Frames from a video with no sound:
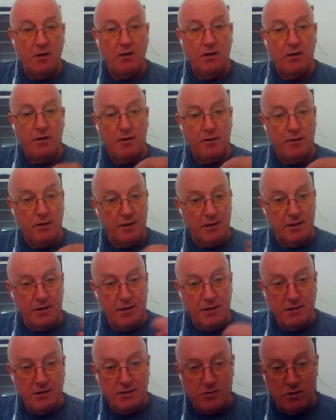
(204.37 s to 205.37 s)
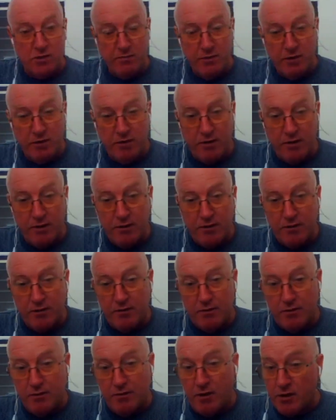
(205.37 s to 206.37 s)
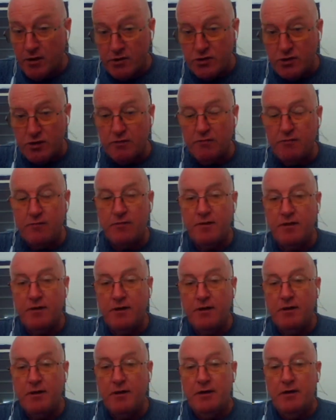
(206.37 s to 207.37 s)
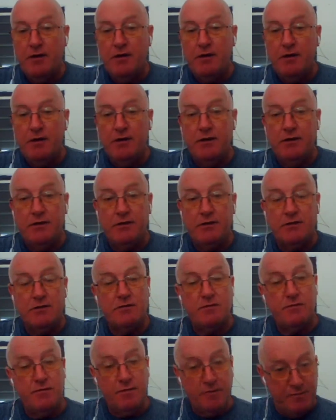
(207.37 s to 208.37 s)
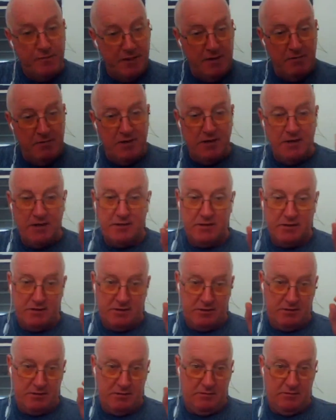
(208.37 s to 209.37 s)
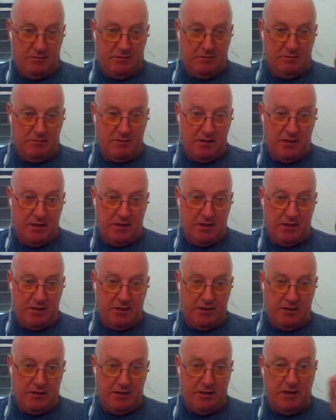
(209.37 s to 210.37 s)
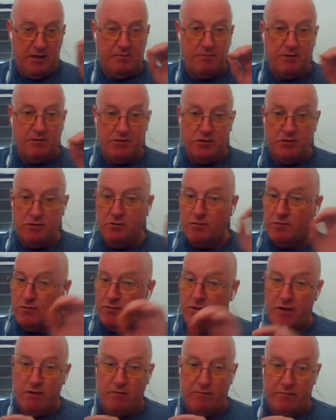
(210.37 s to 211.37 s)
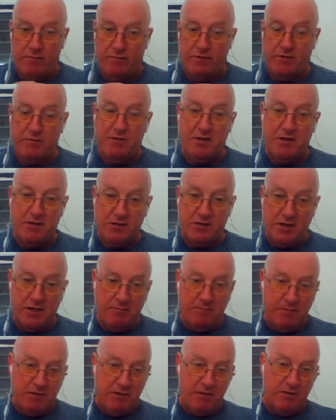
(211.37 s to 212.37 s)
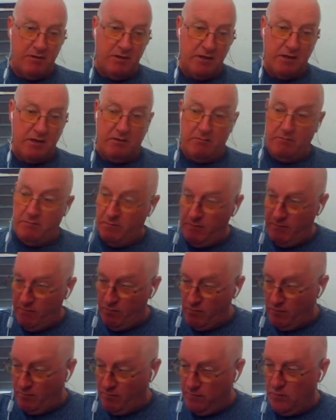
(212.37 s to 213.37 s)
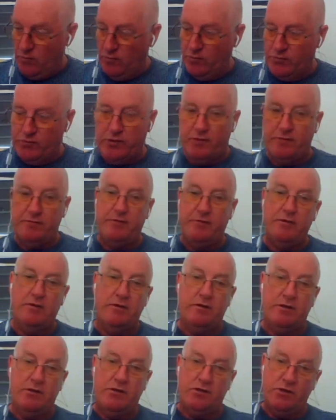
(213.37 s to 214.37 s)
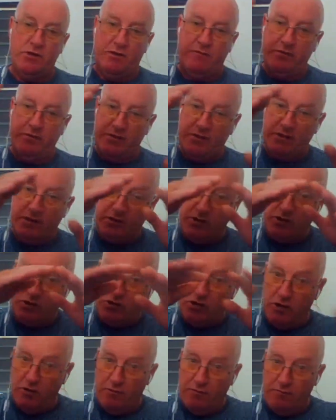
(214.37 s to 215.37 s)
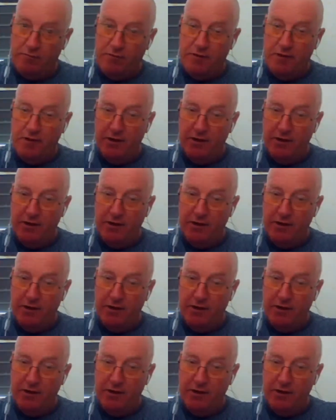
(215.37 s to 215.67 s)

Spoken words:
The East Siberian ice shelf is 50 meters deep to 350 meters deep before it falls off. Obviously, it's a shelf.